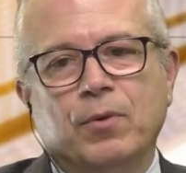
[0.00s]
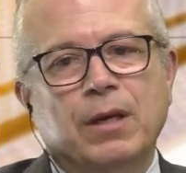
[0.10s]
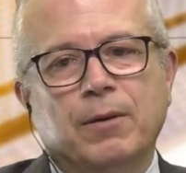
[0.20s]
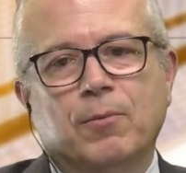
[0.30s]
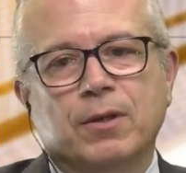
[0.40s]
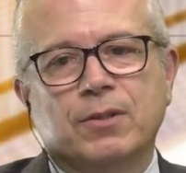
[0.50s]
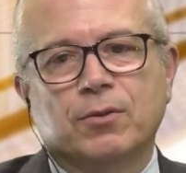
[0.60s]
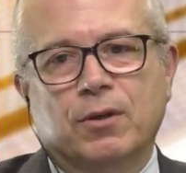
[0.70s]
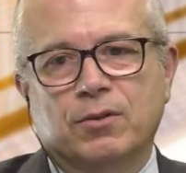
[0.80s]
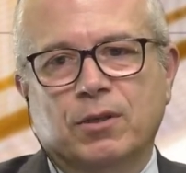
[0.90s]
wants to
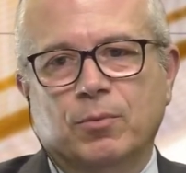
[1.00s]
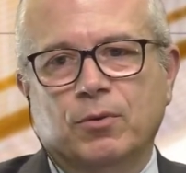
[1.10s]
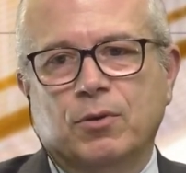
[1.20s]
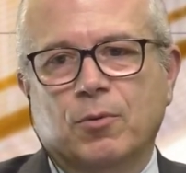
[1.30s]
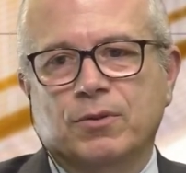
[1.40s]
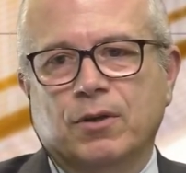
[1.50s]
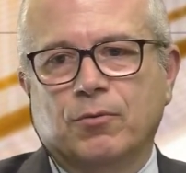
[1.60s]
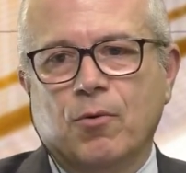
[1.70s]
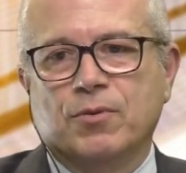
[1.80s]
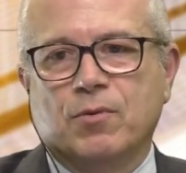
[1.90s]
contribute towards the
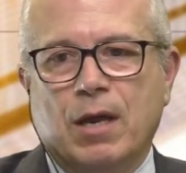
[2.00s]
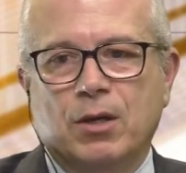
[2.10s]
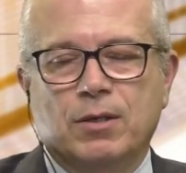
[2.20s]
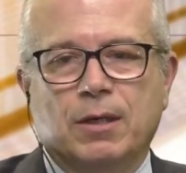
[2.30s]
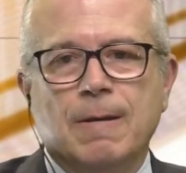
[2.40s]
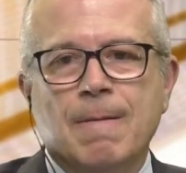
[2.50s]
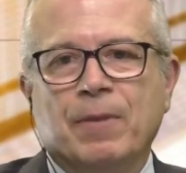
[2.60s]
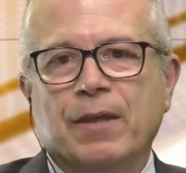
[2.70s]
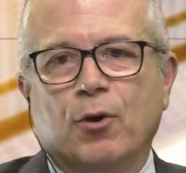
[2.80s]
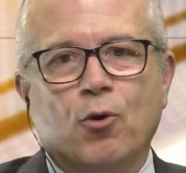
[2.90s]
growth strategy
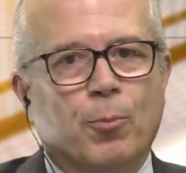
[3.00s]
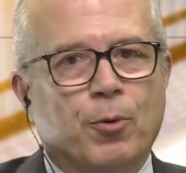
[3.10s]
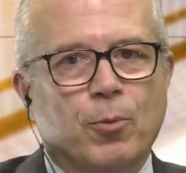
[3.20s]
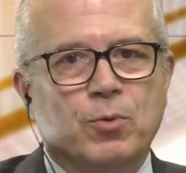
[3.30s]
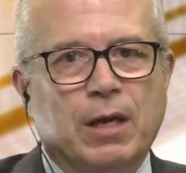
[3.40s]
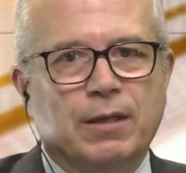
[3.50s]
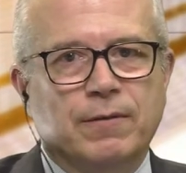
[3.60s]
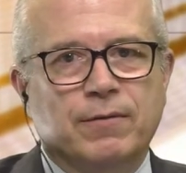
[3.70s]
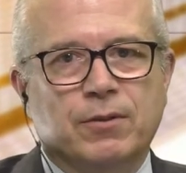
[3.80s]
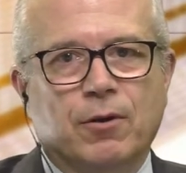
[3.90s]
and the corporate
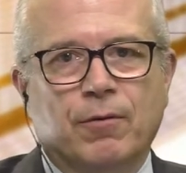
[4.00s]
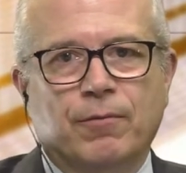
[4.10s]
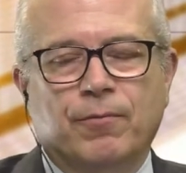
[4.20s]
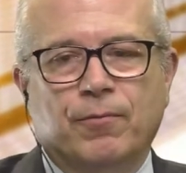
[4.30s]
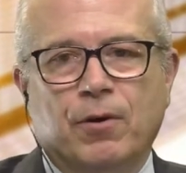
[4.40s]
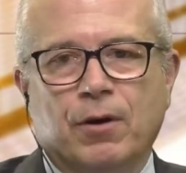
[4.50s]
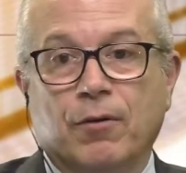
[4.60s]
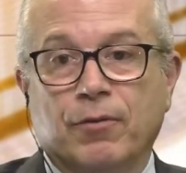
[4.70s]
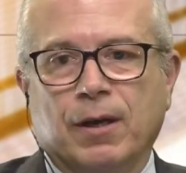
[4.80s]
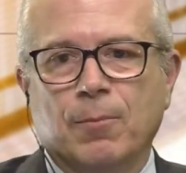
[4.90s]
objectives of
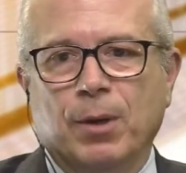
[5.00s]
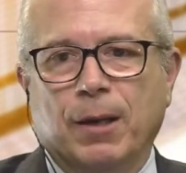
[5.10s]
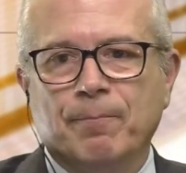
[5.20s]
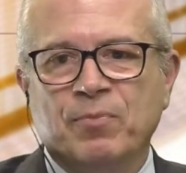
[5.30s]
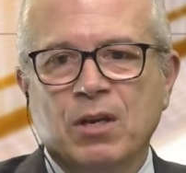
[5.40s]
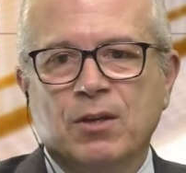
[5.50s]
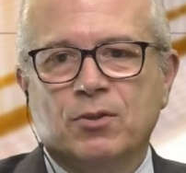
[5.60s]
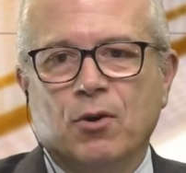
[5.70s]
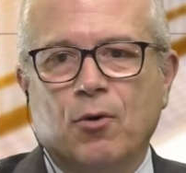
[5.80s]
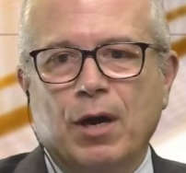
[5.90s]
the company.
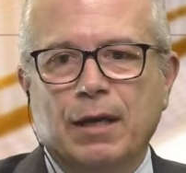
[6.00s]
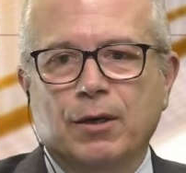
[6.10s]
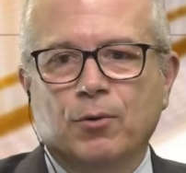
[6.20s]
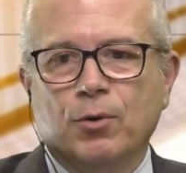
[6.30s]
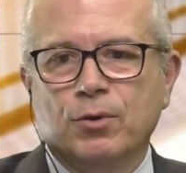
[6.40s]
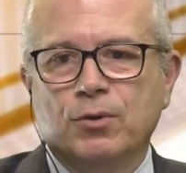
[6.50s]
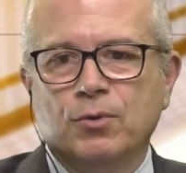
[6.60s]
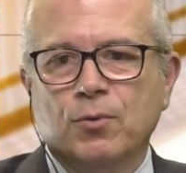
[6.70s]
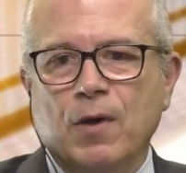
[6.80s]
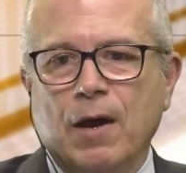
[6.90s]
So, and in order to
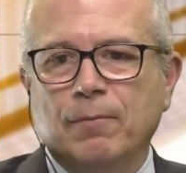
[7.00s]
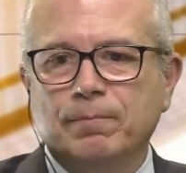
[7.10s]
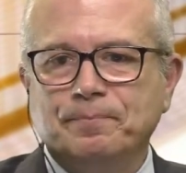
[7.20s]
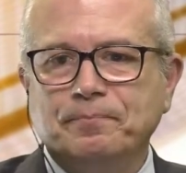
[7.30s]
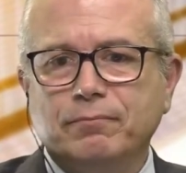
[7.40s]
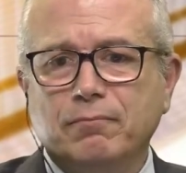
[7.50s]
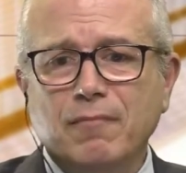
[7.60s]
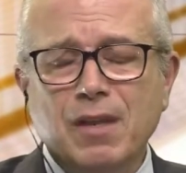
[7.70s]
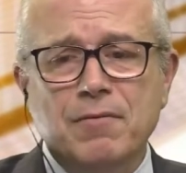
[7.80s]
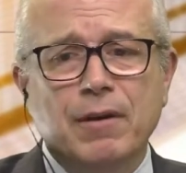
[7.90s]
do that,
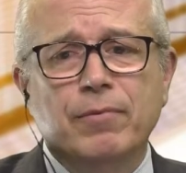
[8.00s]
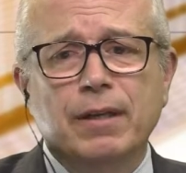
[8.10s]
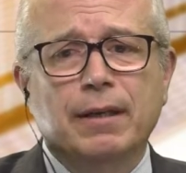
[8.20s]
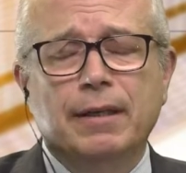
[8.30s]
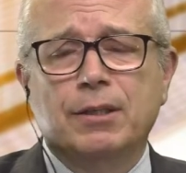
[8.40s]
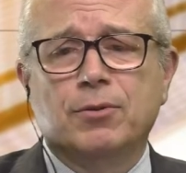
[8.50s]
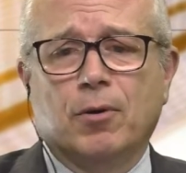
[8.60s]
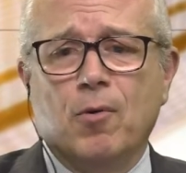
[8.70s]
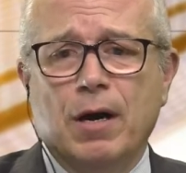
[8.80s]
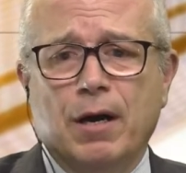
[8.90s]
they really need to
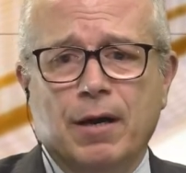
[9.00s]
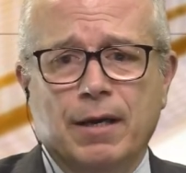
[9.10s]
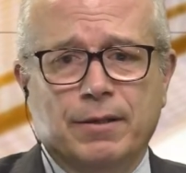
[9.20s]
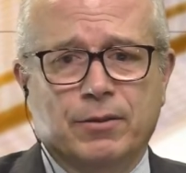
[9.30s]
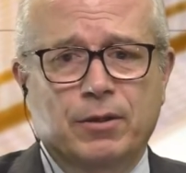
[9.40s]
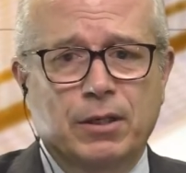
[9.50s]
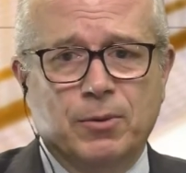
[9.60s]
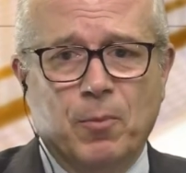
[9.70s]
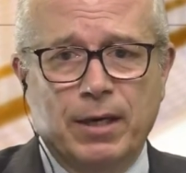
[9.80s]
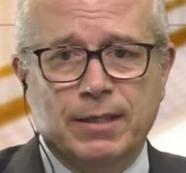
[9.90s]
acquire a strategic
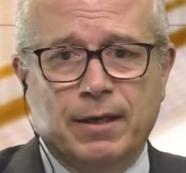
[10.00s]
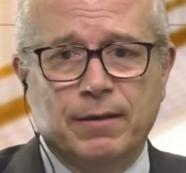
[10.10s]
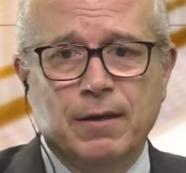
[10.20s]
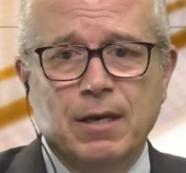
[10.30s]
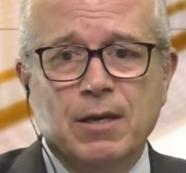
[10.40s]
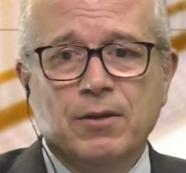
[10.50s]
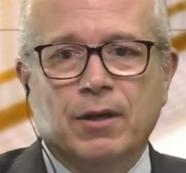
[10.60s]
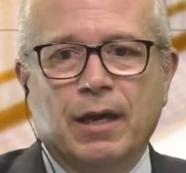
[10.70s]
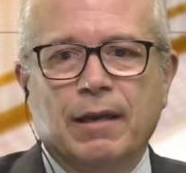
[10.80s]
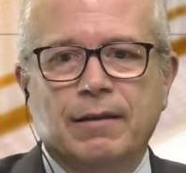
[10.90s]
mindset.
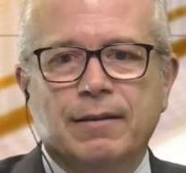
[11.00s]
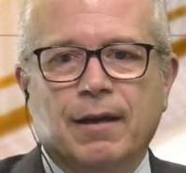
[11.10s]
And